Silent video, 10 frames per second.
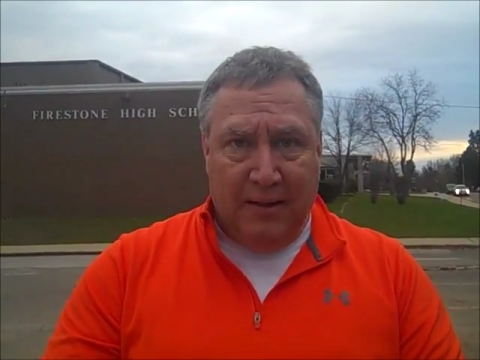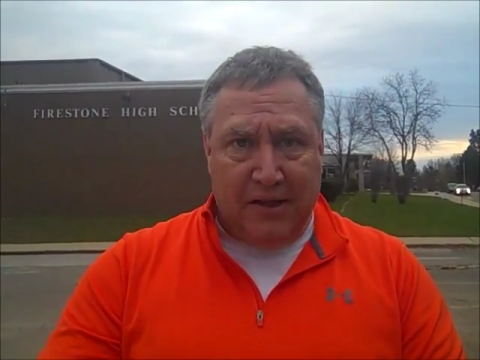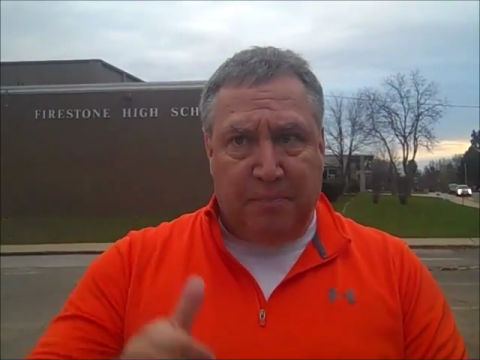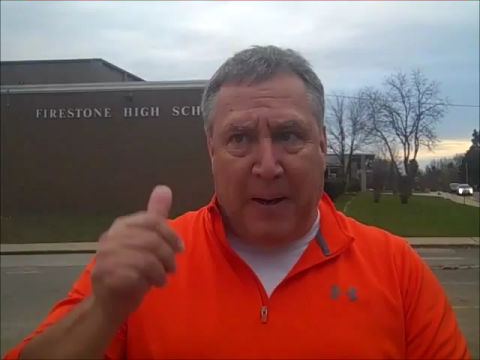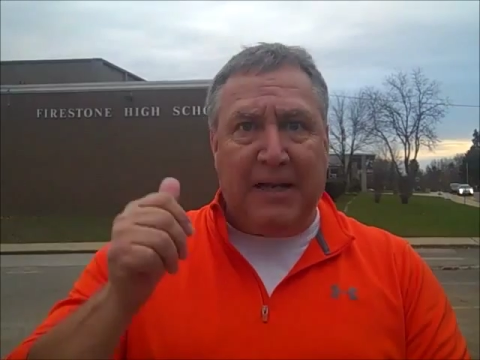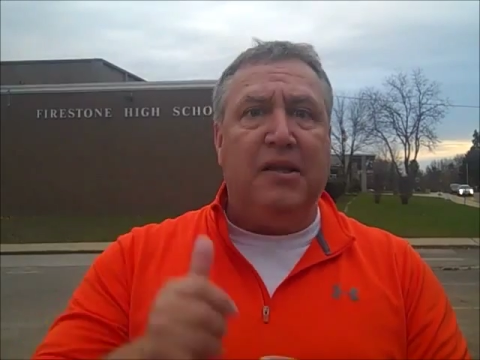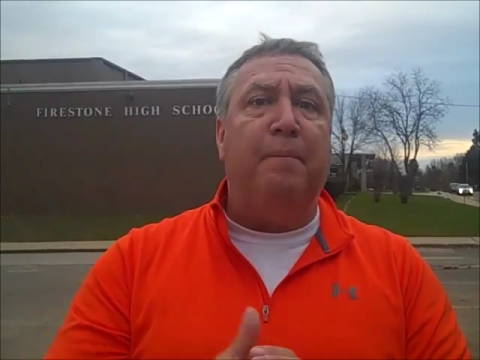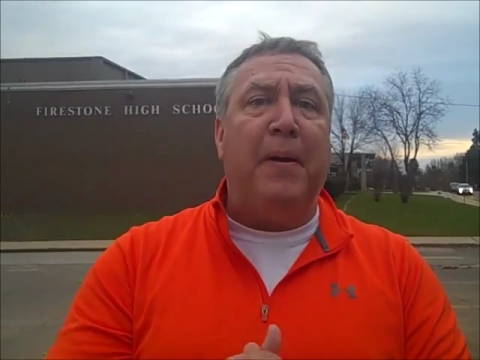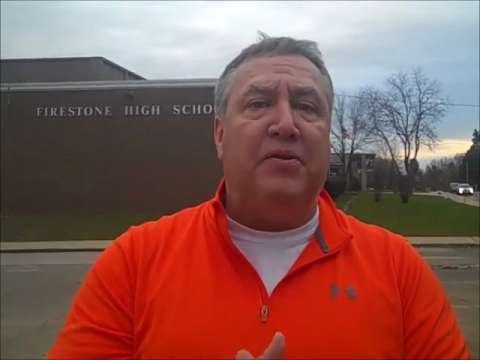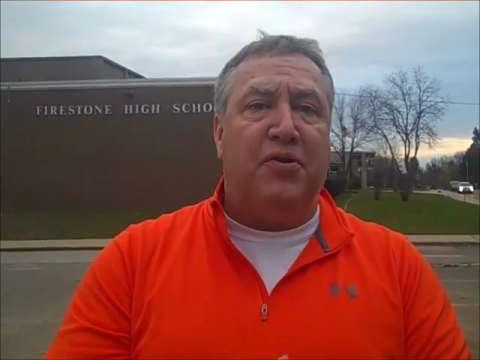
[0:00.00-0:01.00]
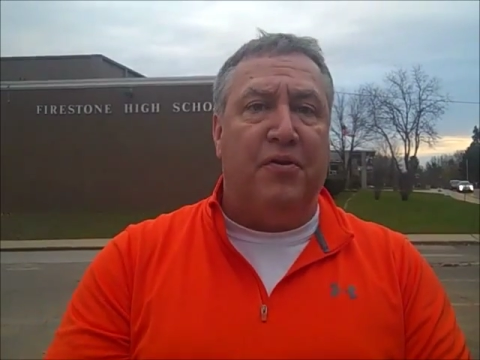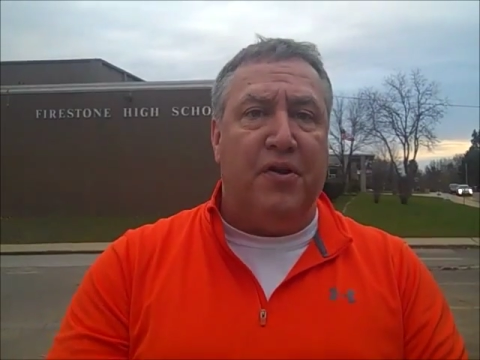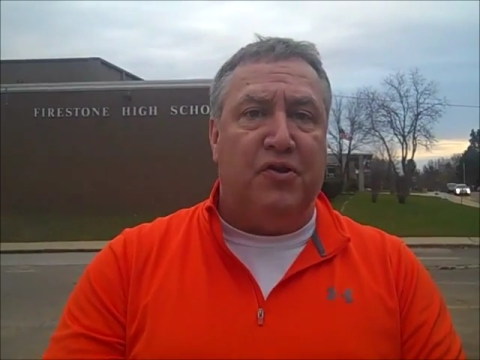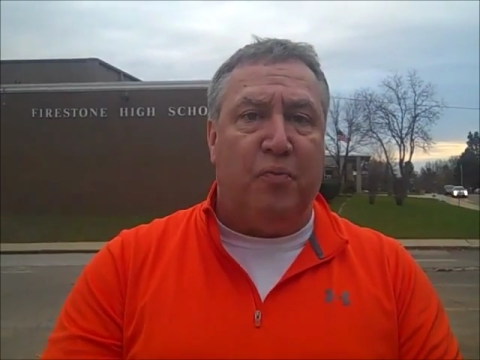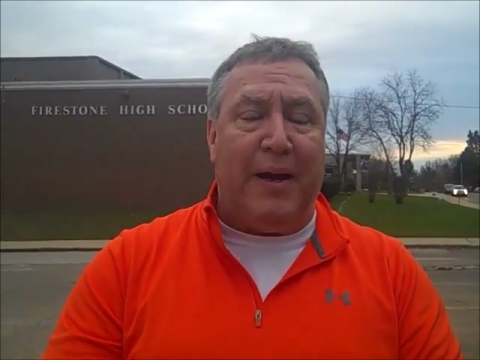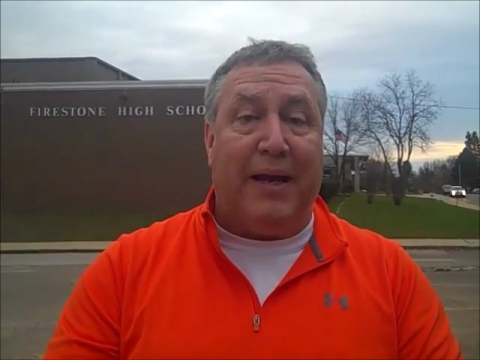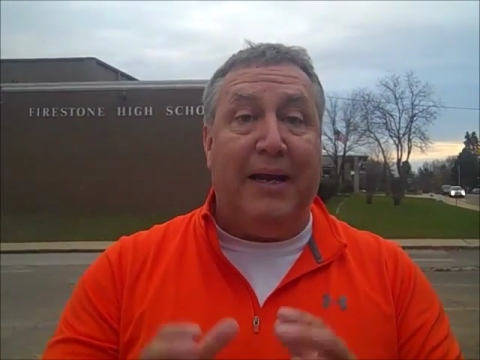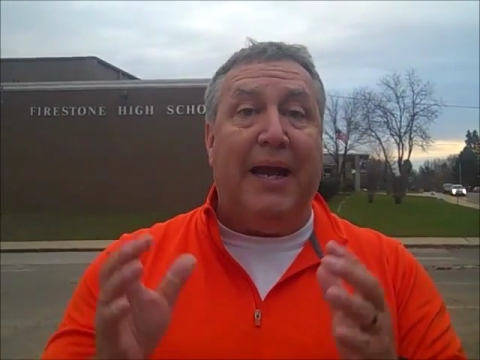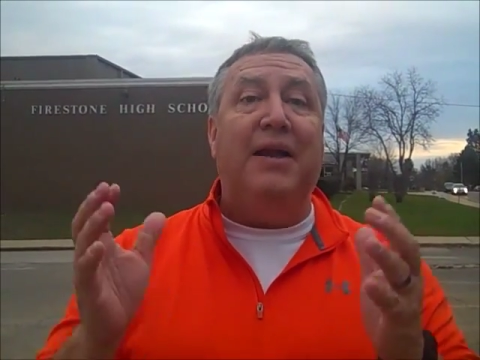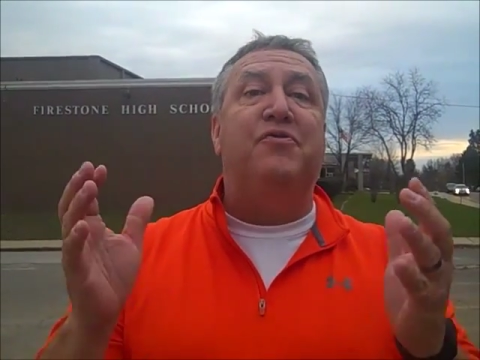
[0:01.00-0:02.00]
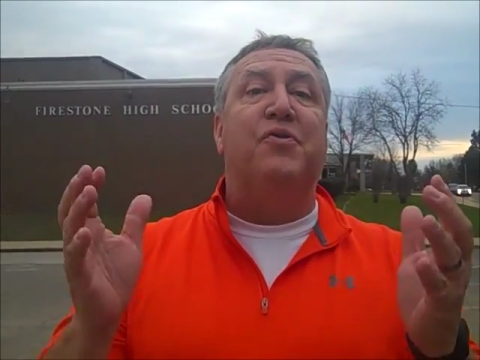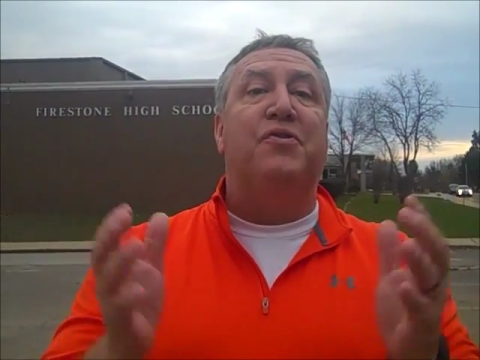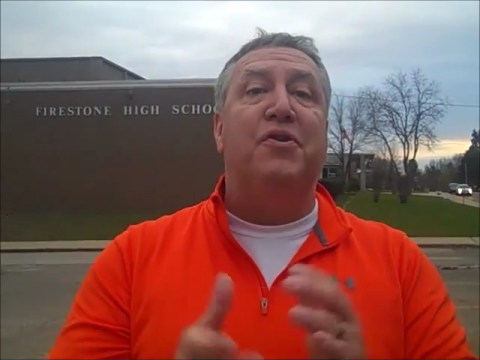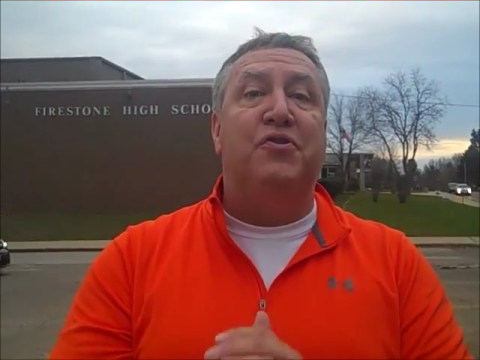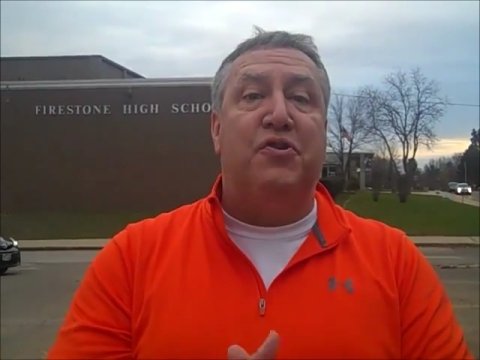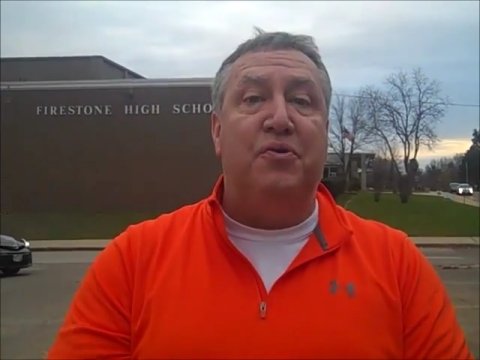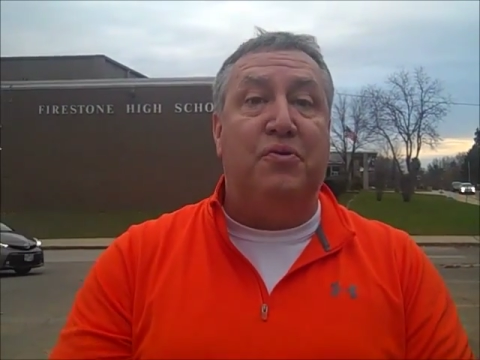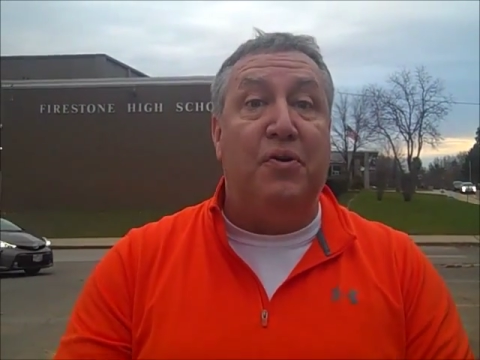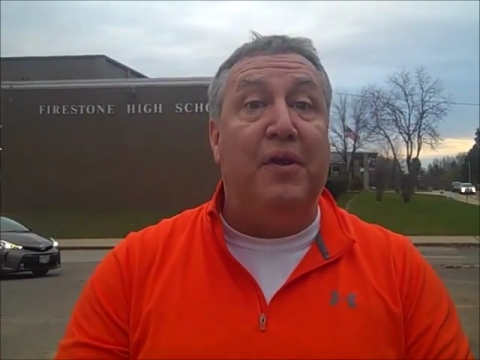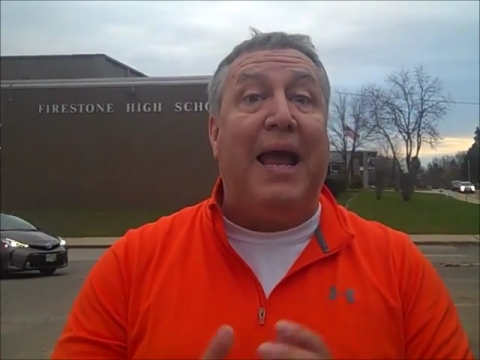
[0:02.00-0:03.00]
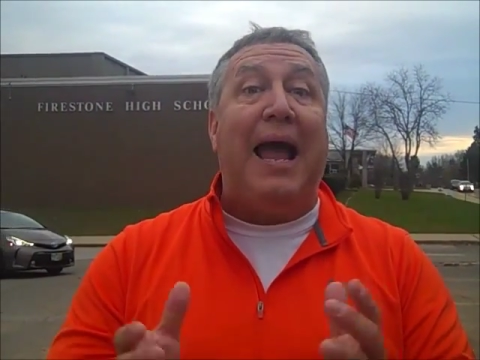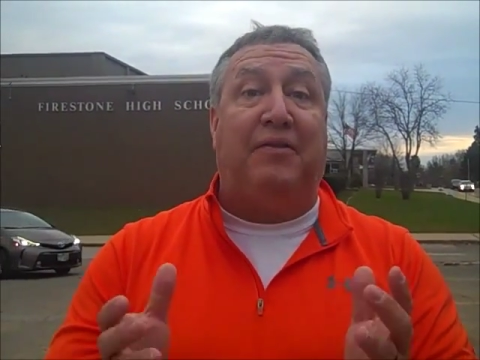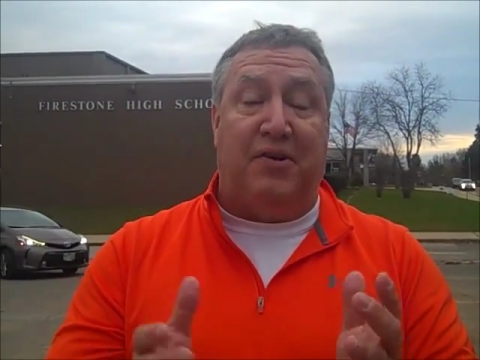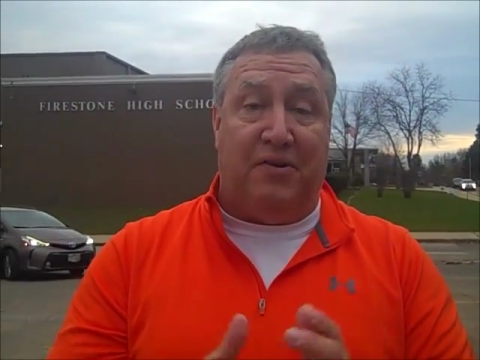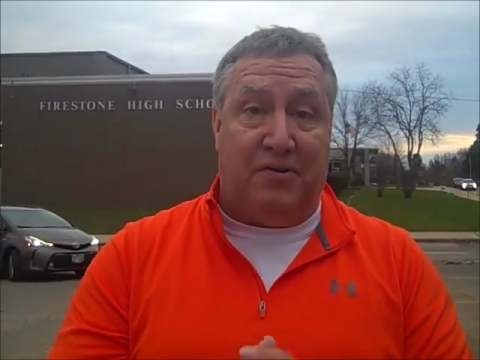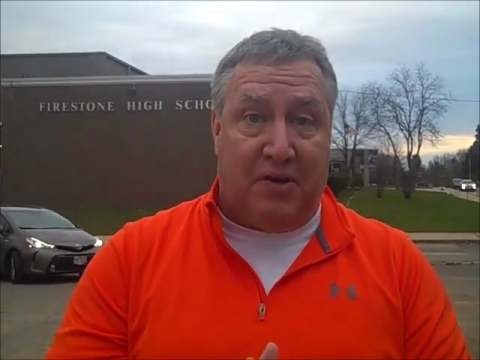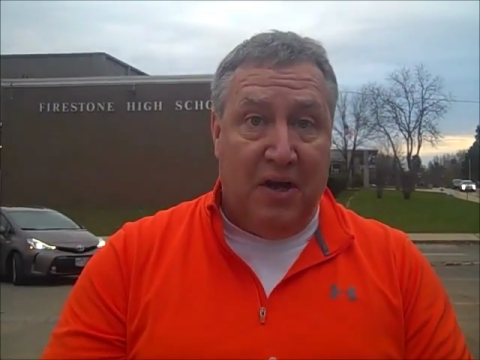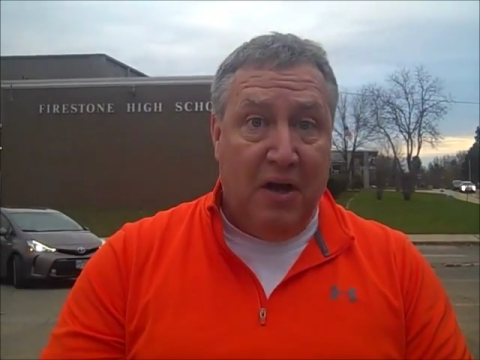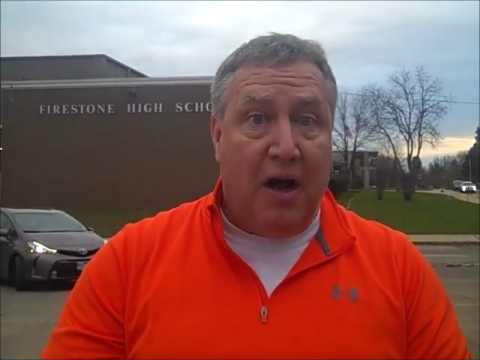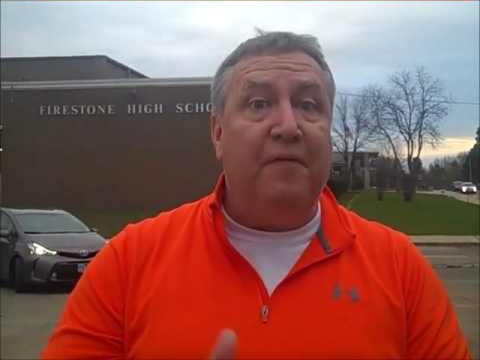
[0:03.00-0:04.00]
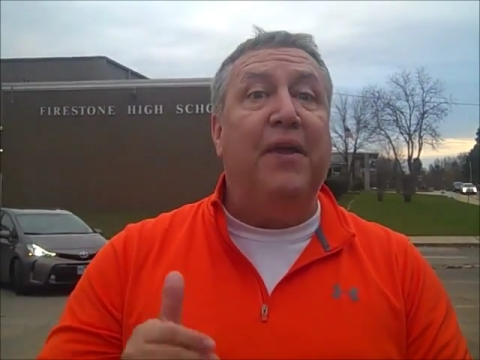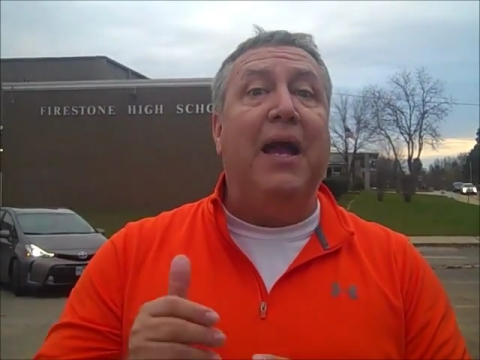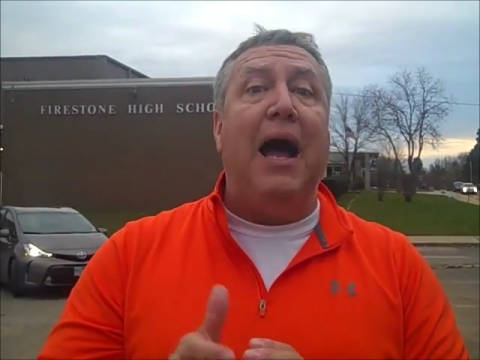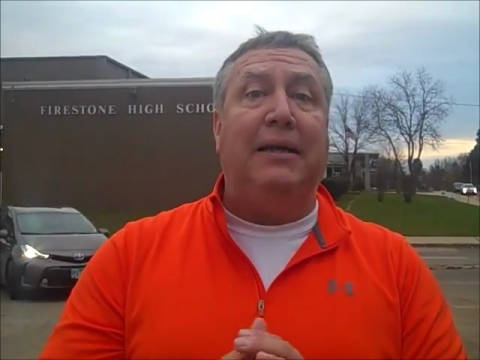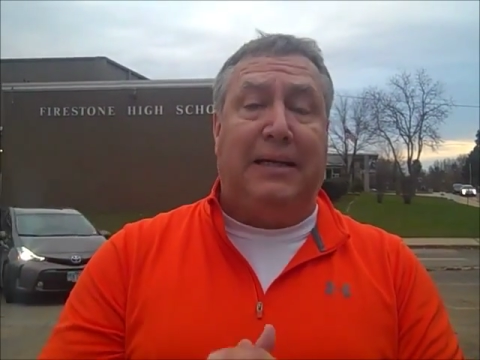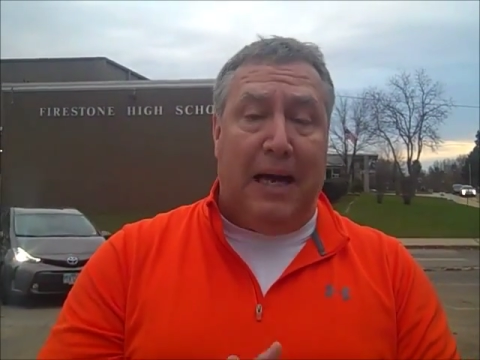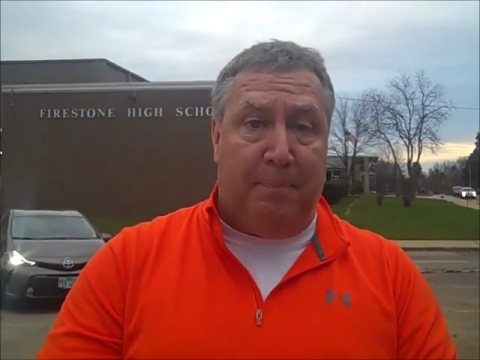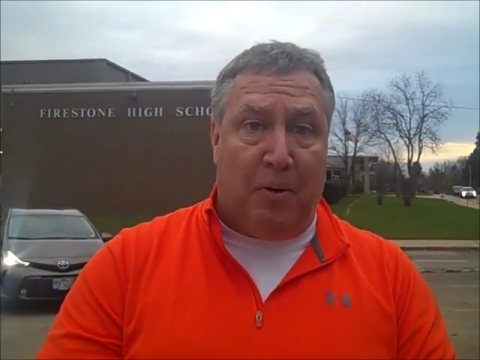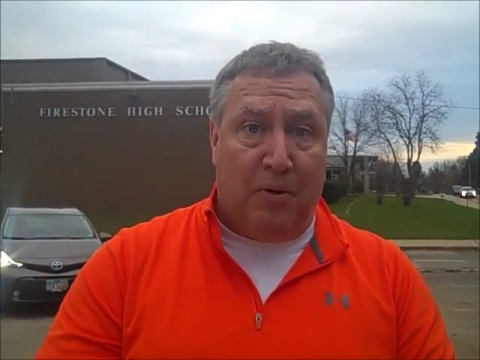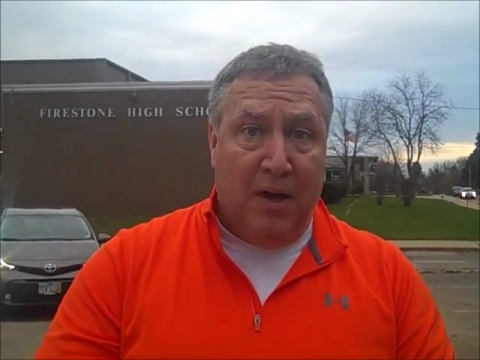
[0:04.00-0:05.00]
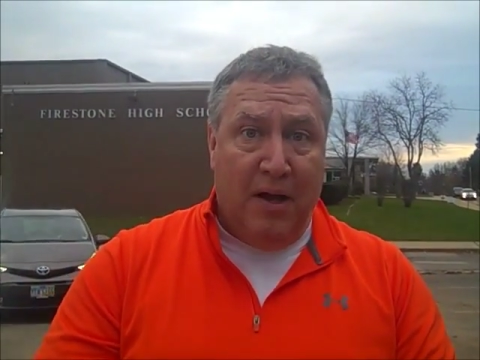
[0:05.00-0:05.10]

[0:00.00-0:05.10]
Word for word: Let's paint the picture this week and introduce you to the actors of The Odd Couple.